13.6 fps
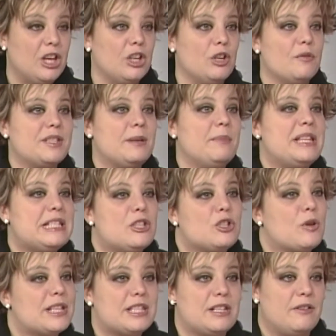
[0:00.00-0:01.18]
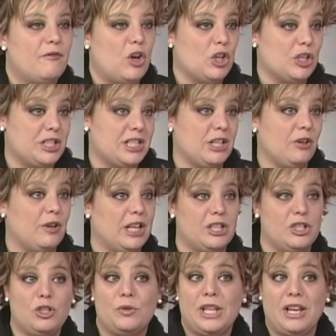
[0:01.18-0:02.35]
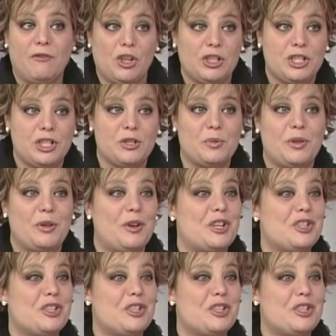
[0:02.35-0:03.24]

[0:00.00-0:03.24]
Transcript: if somebody's interested in volunteering, do you take volunteers with your